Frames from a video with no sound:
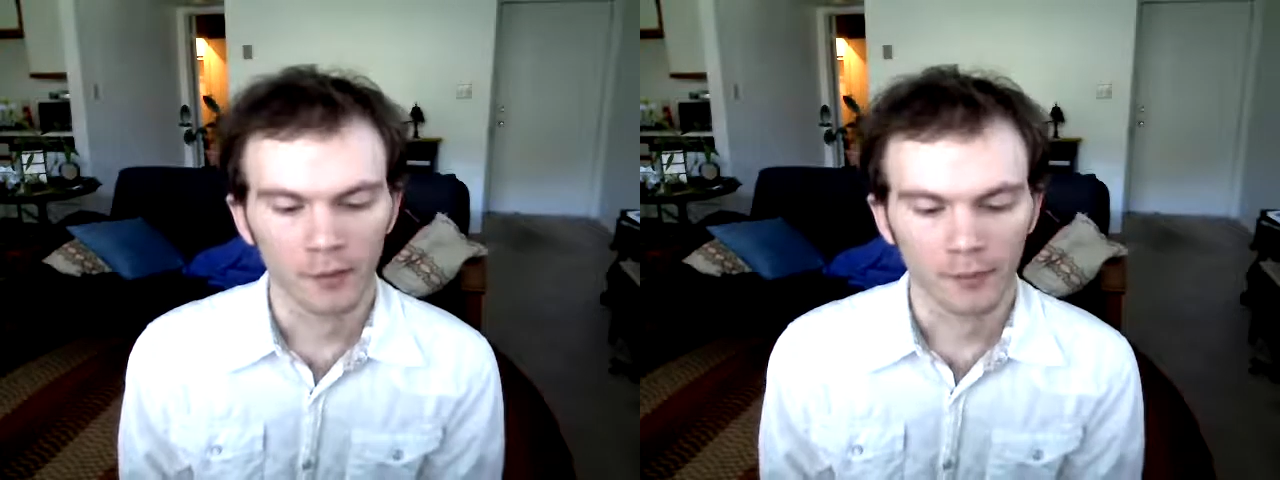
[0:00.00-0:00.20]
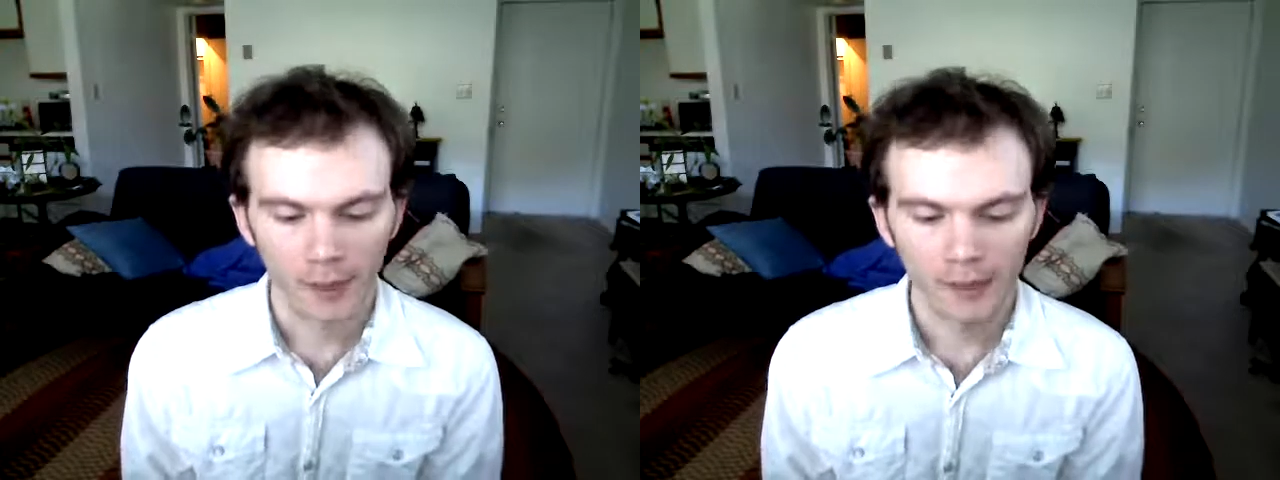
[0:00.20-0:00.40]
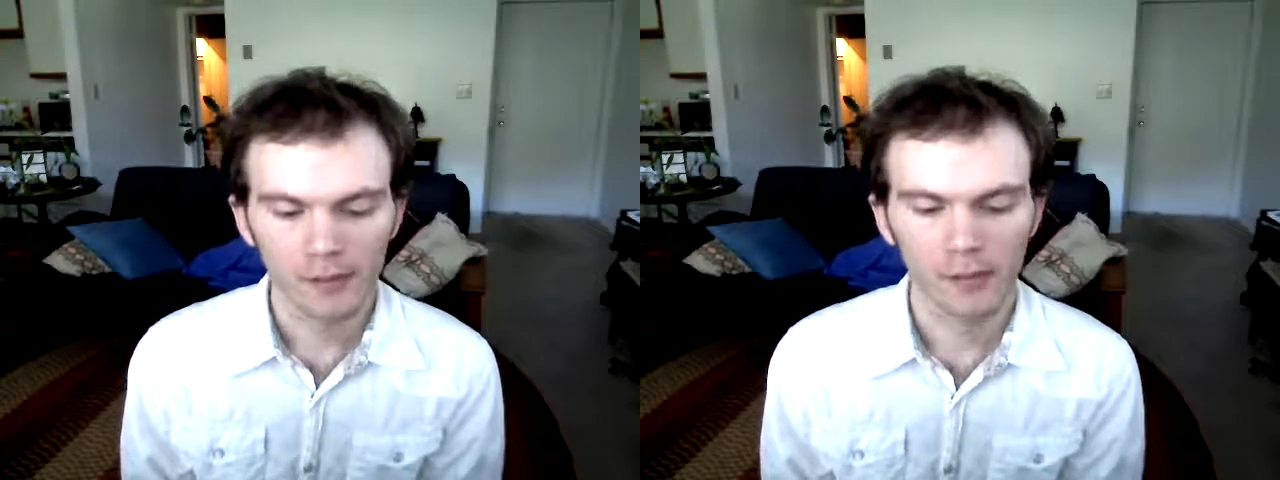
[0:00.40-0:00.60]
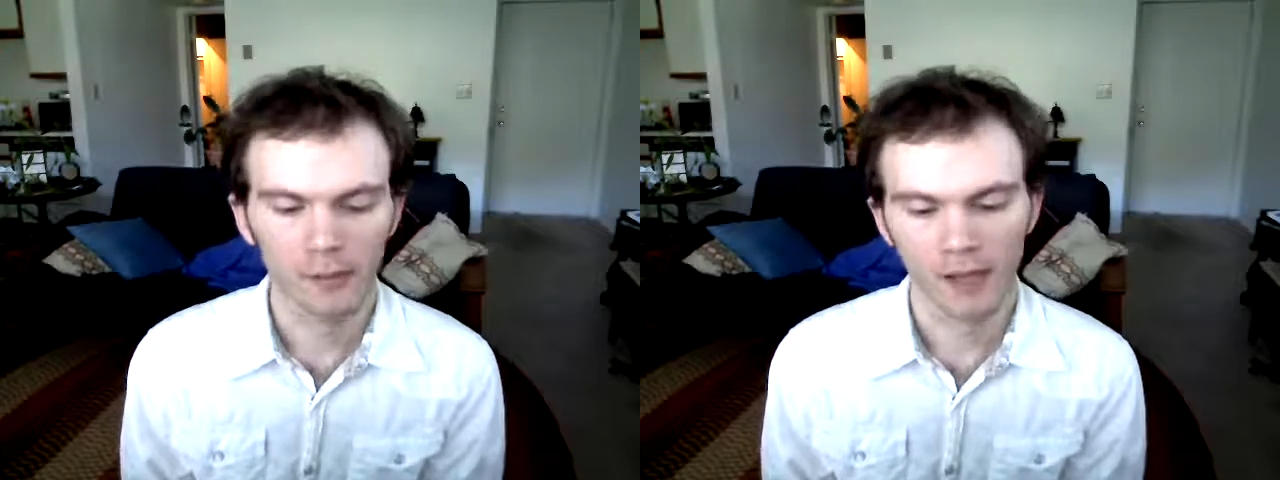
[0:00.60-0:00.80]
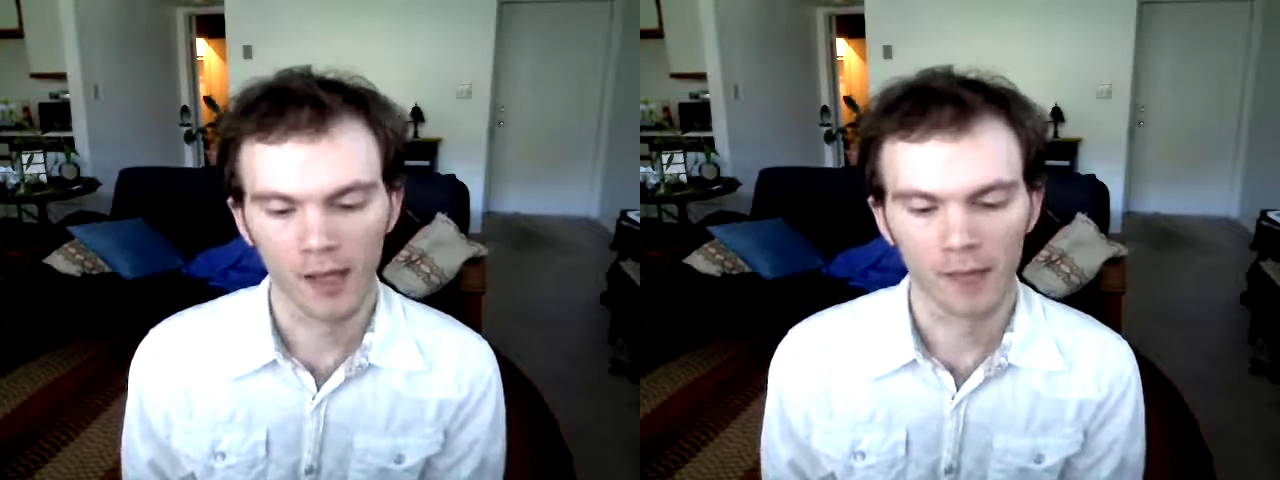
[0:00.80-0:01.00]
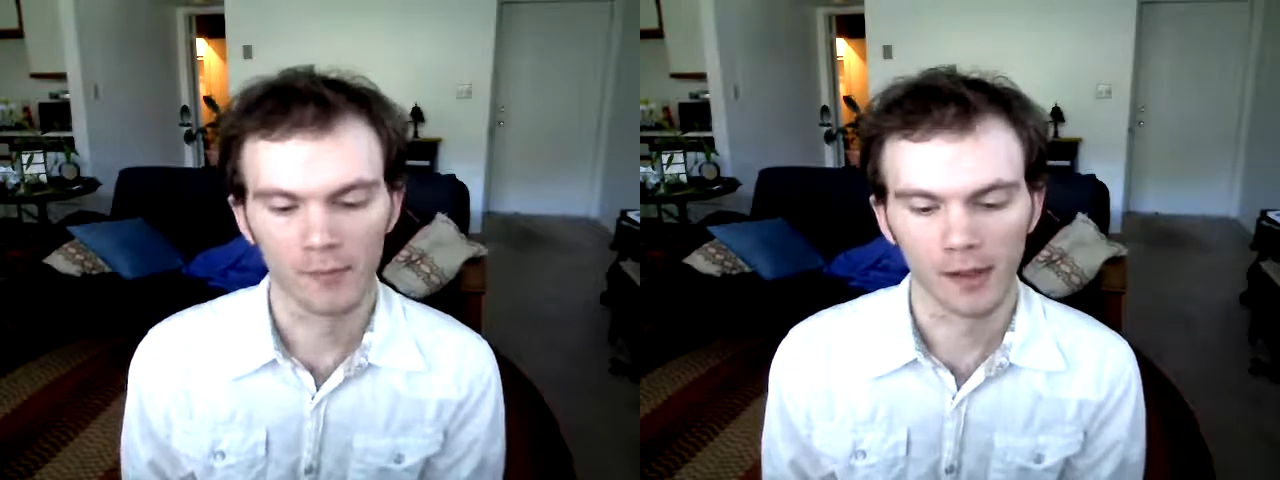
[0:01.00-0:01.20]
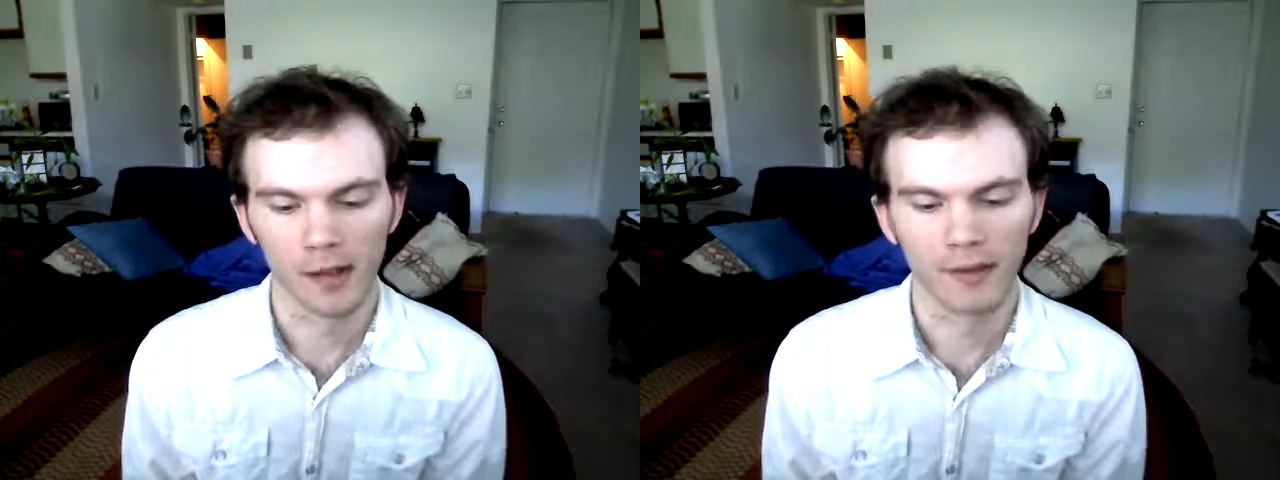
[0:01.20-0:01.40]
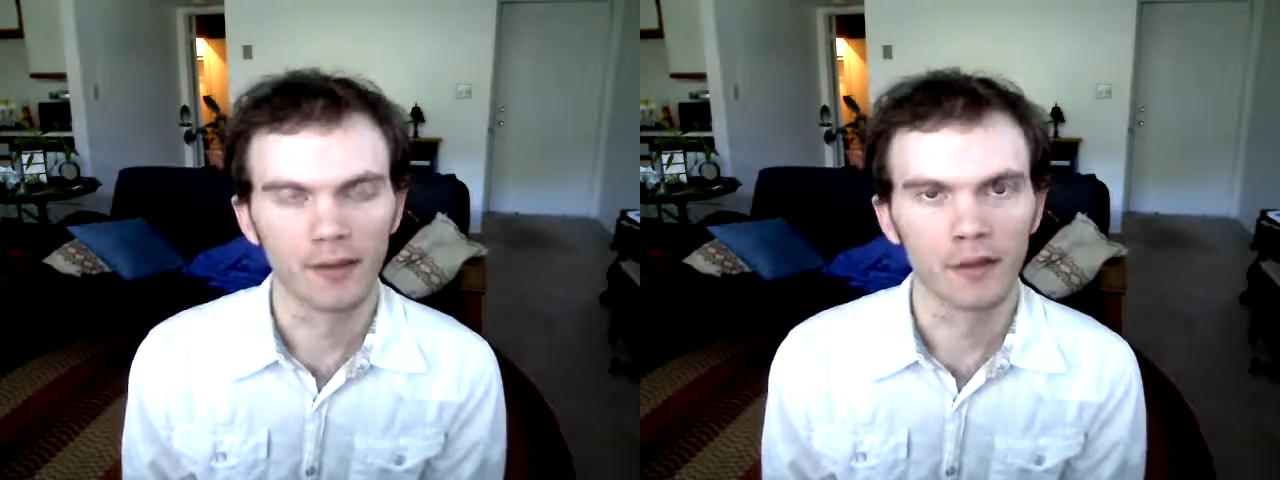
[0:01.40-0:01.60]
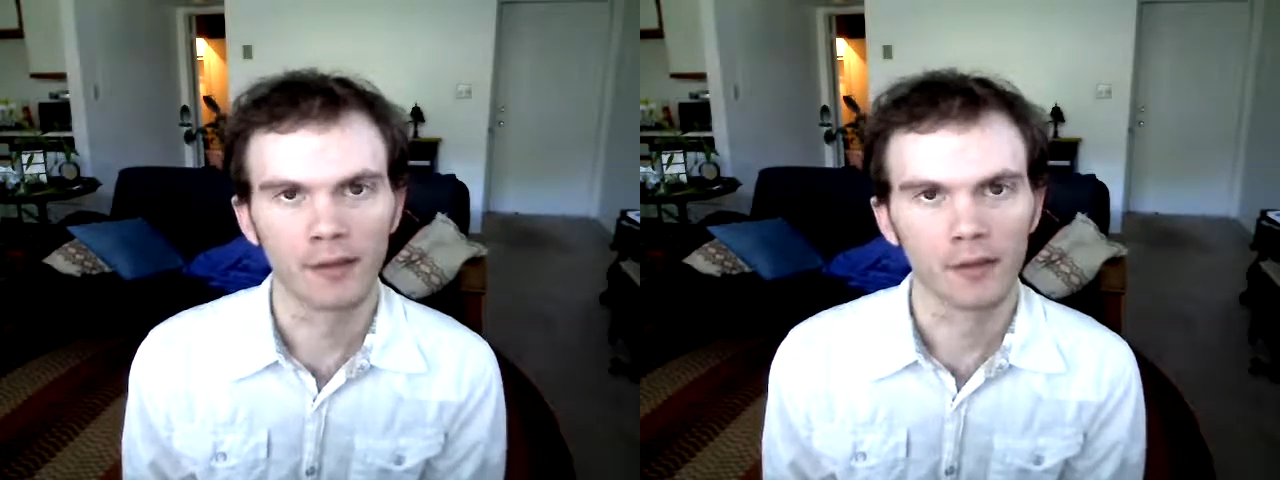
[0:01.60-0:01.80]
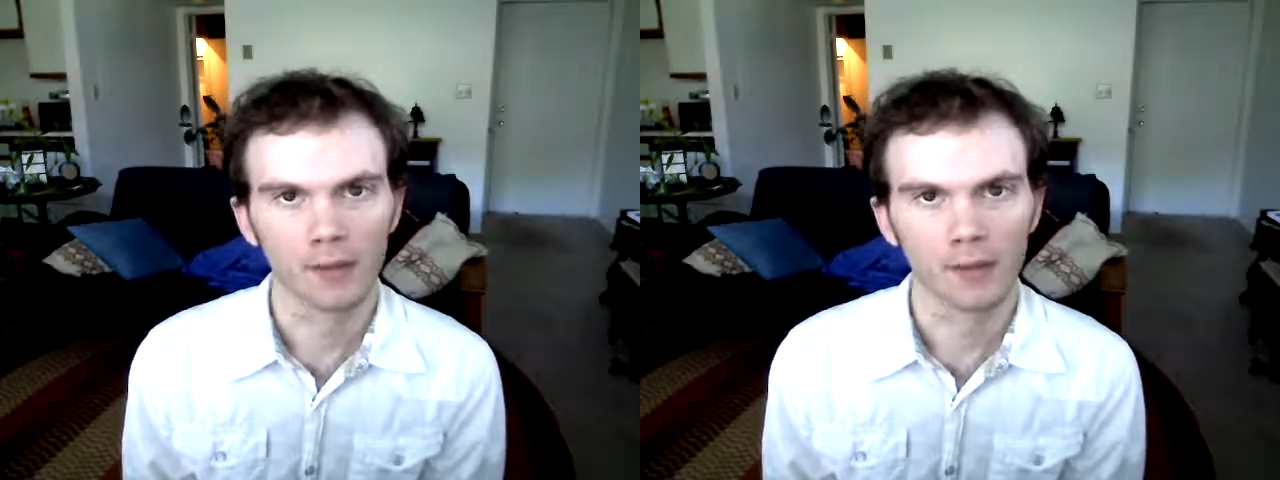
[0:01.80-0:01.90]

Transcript: Then sometimes I think this